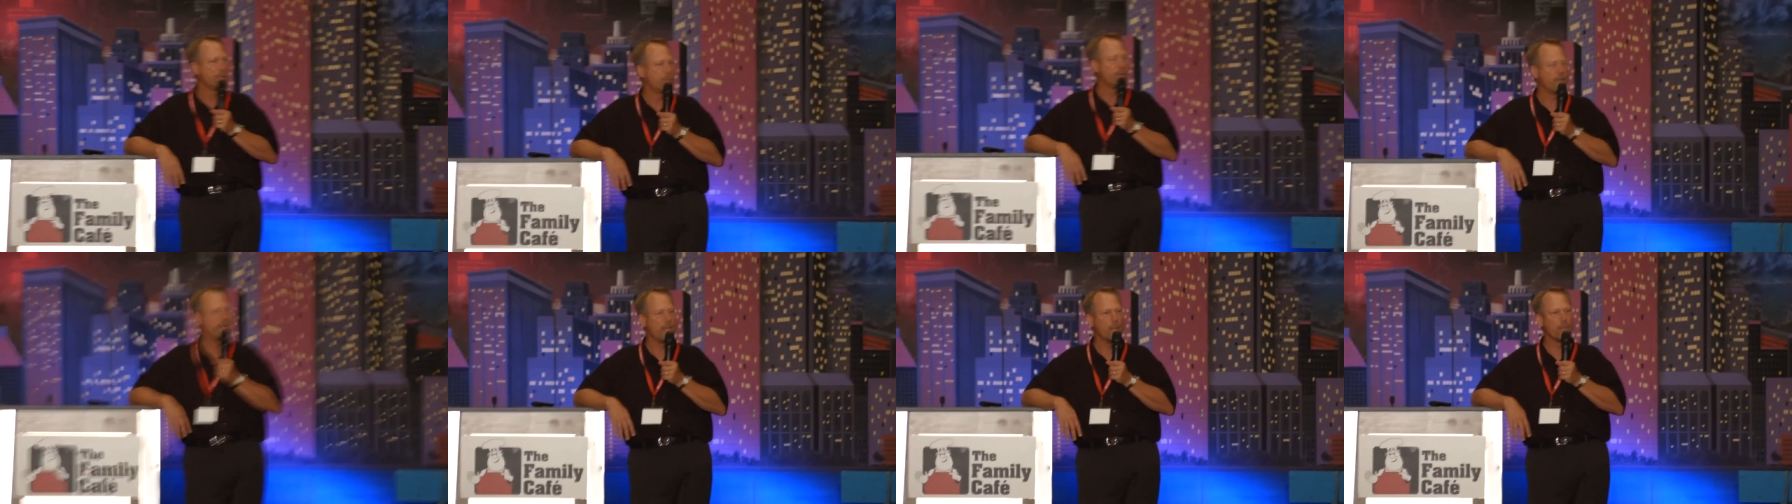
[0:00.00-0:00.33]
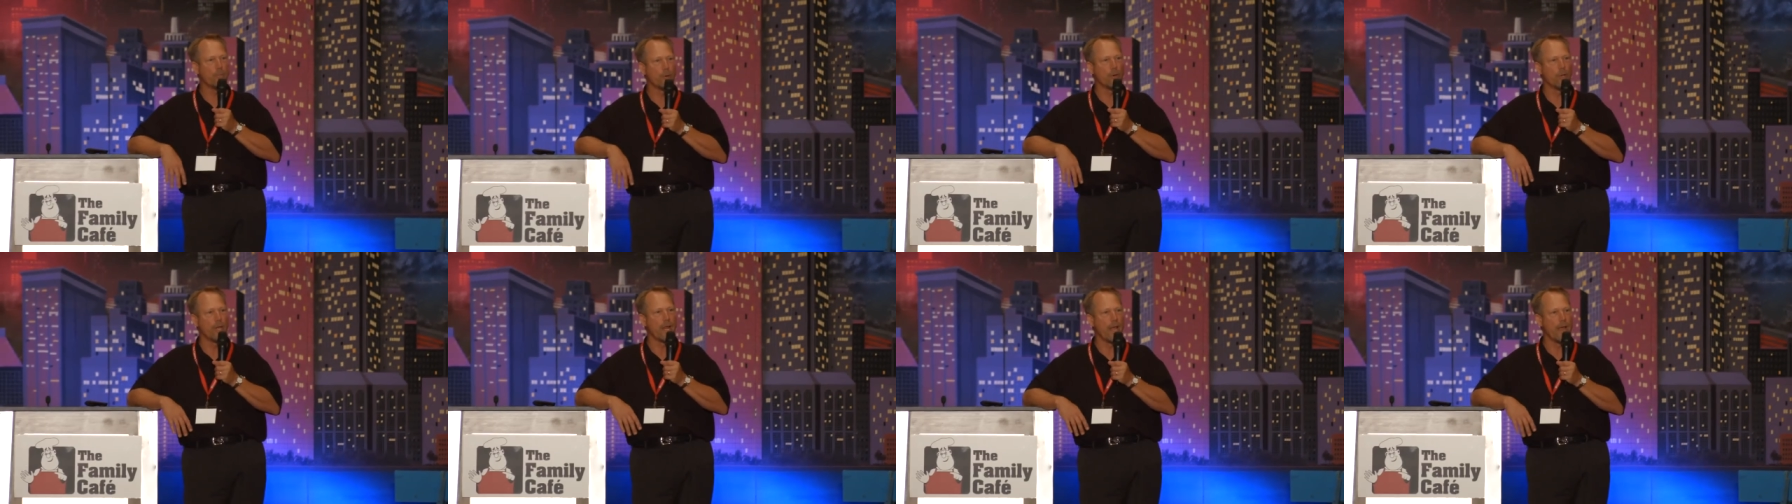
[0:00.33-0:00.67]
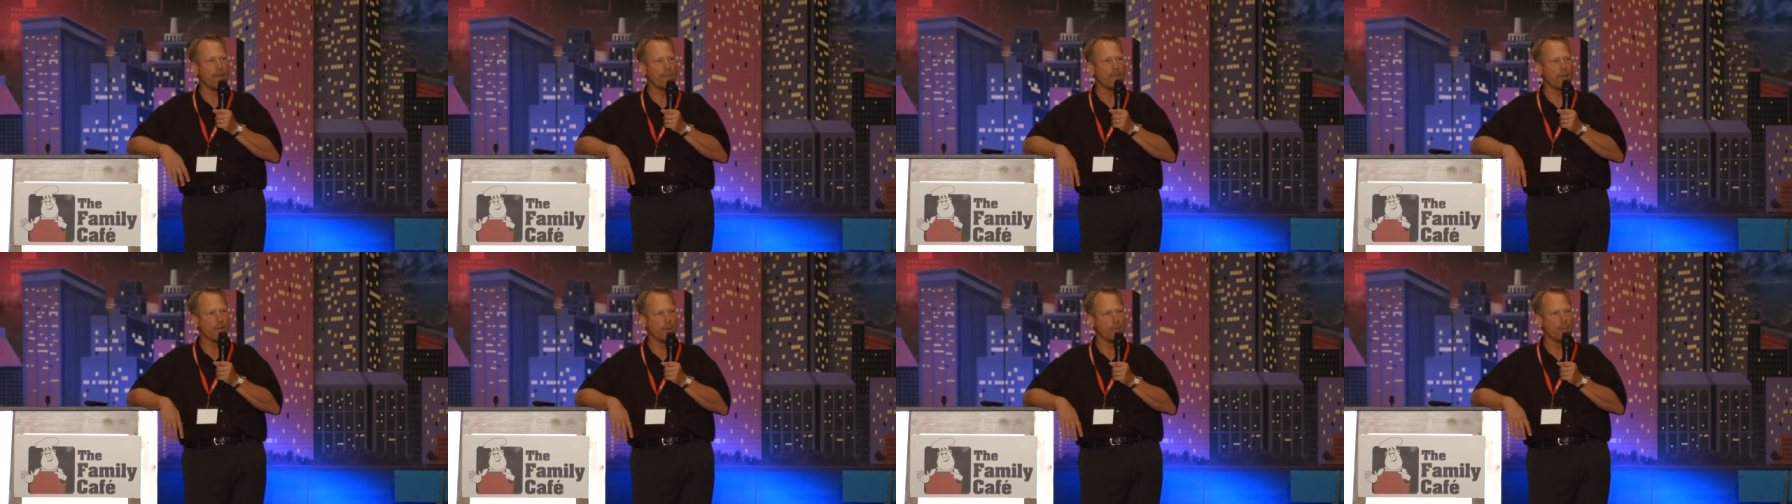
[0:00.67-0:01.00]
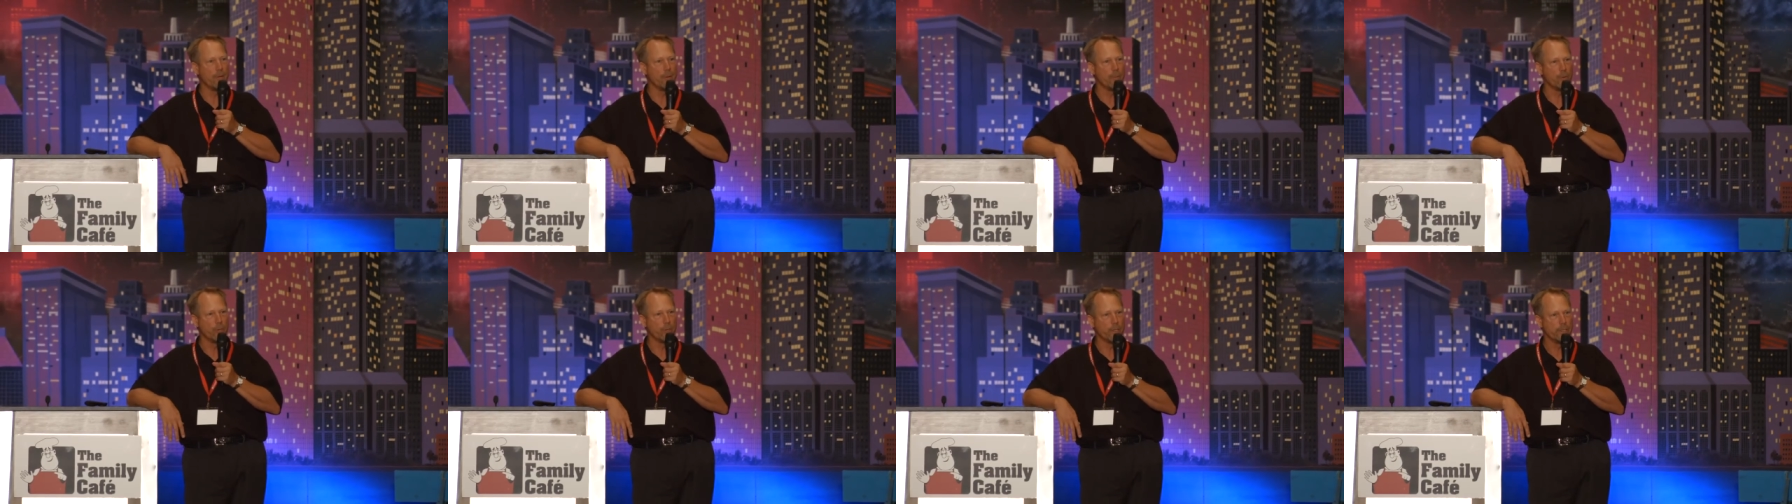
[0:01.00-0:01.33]
We keep her alive in our
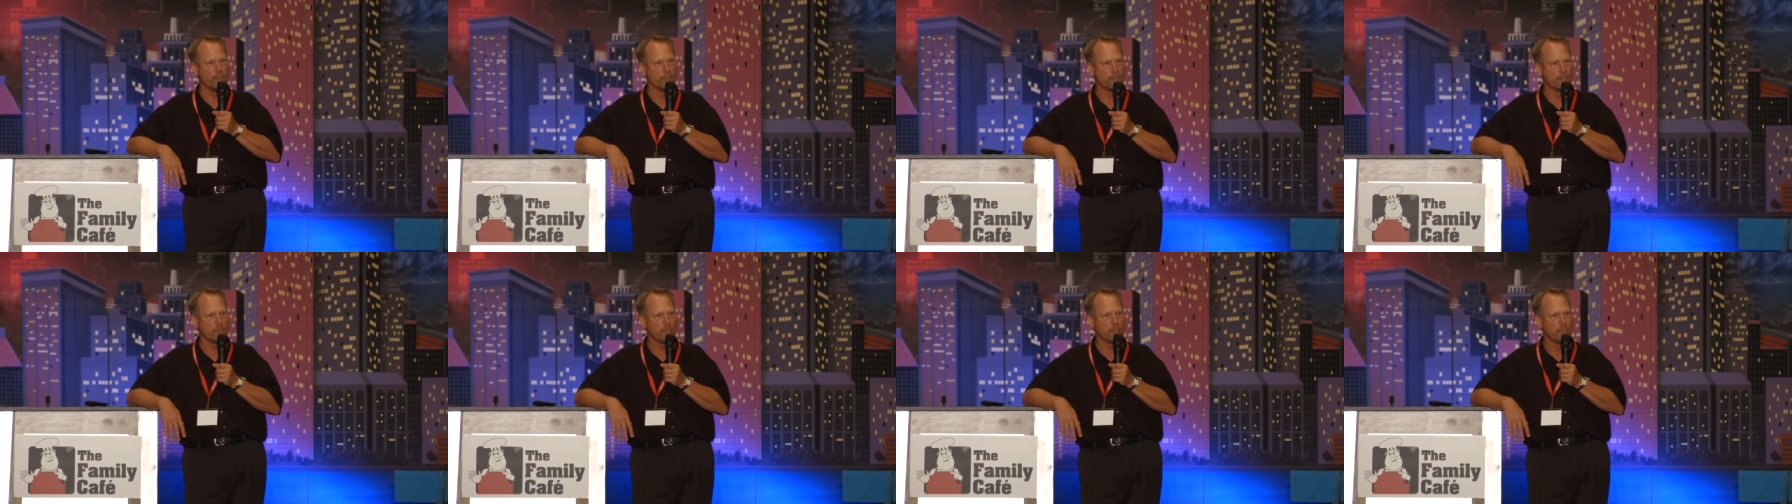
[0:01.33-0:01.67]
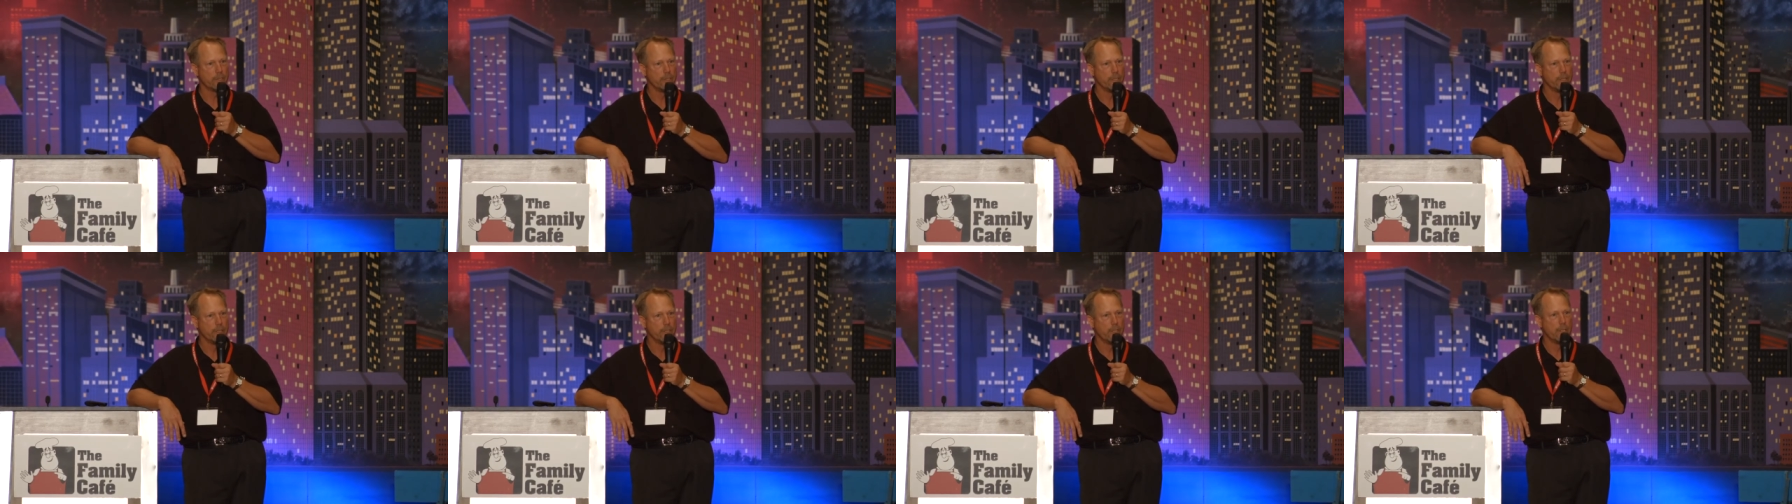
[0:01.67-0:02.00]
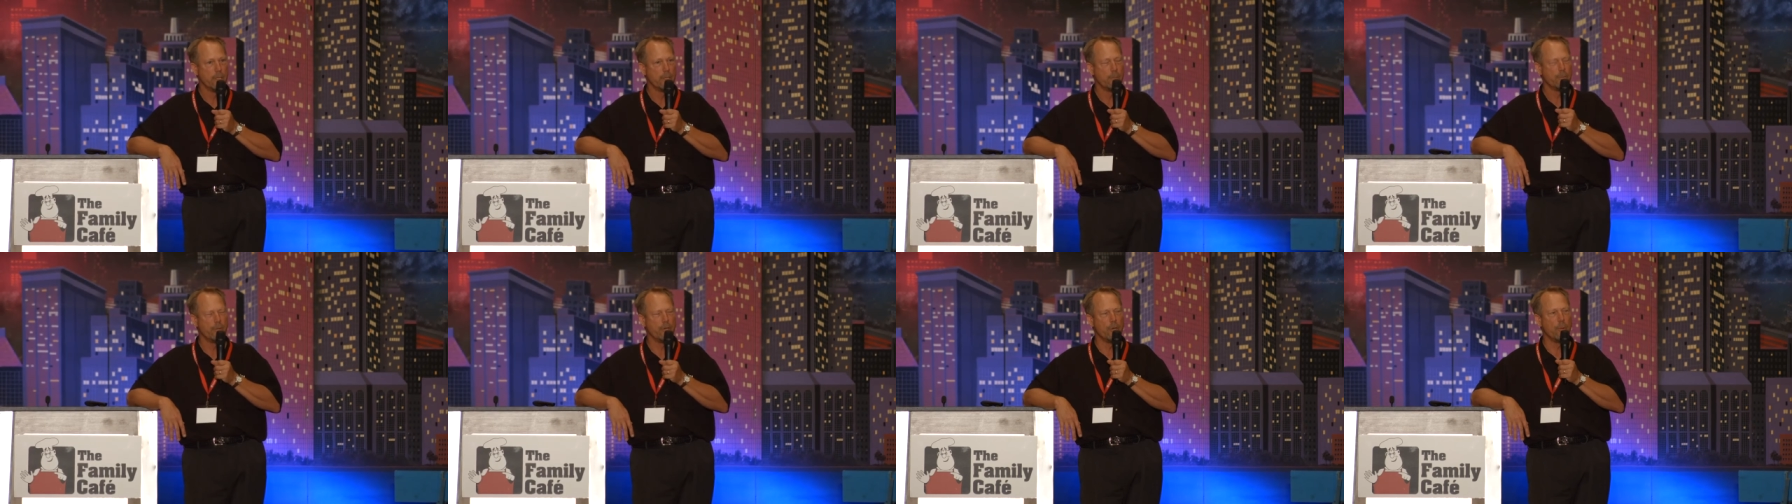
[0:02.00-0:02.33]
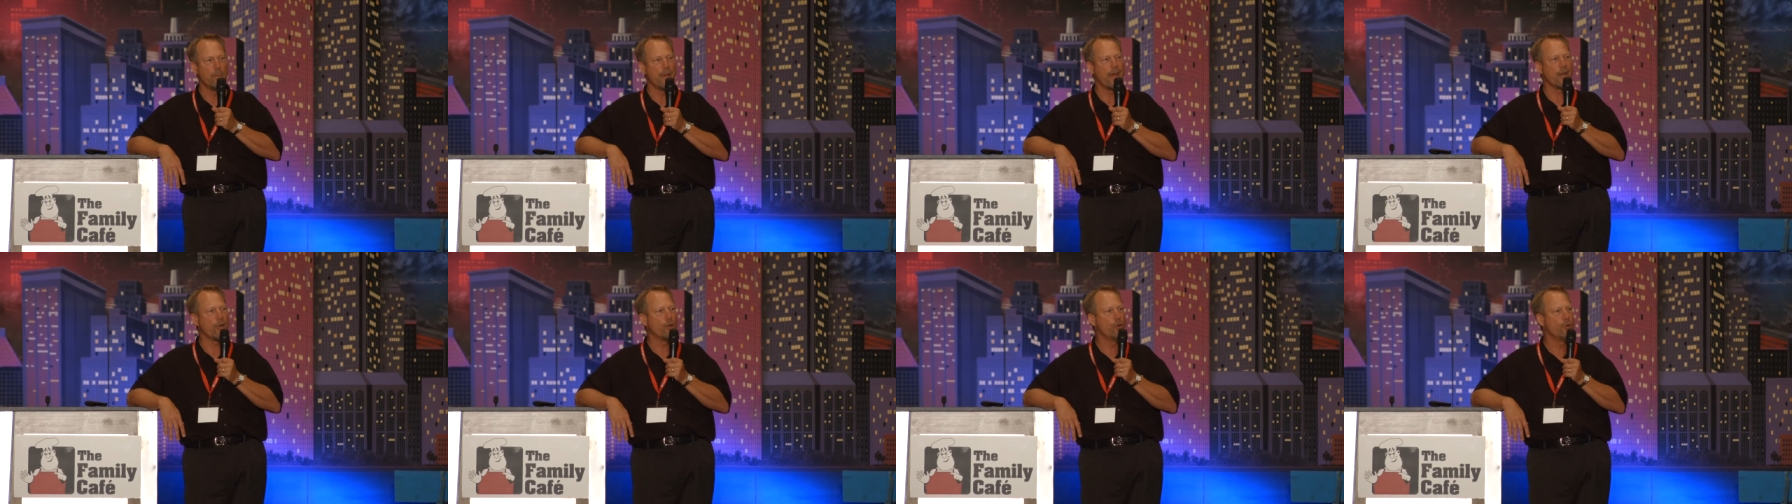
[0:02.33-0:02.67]
memories. But
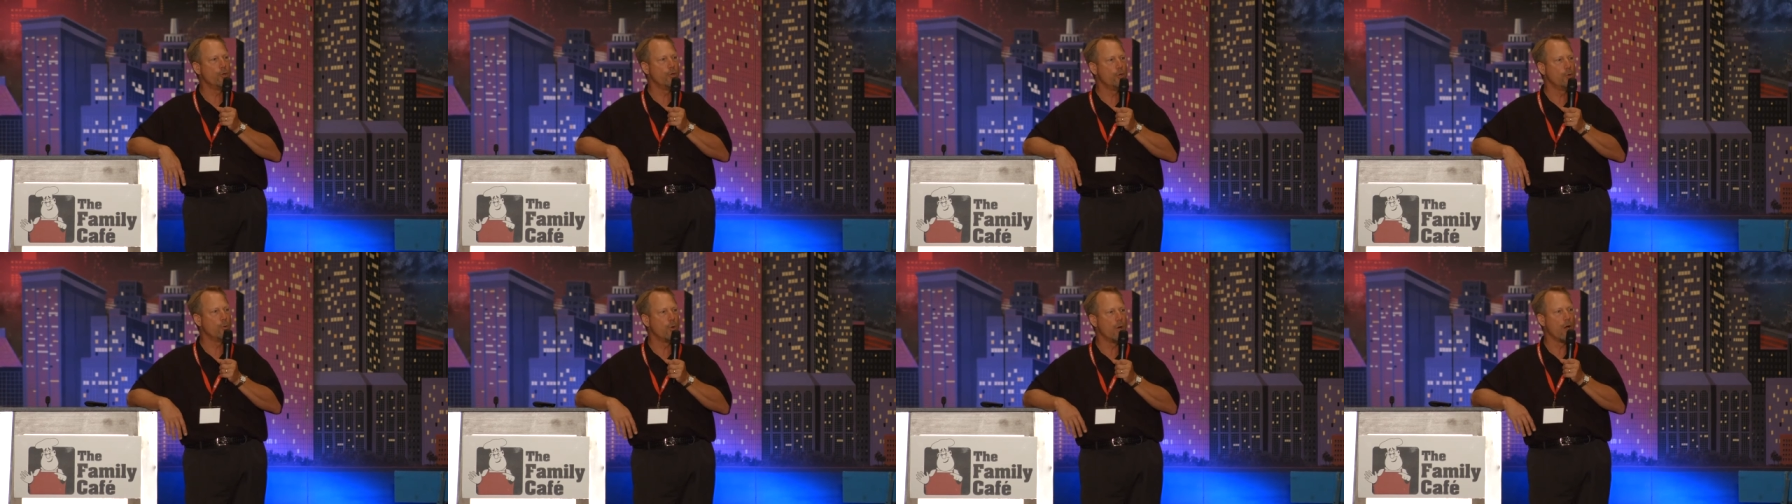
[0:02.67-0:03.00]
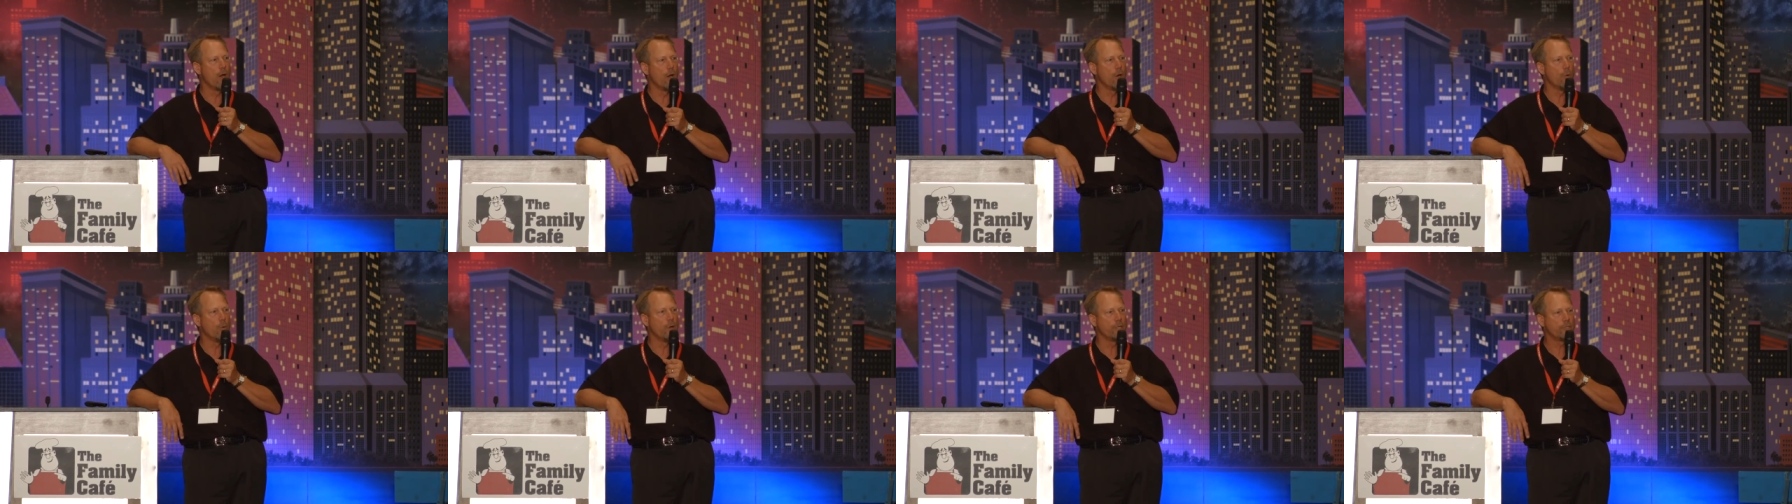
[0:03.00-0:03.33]
no matter who you are,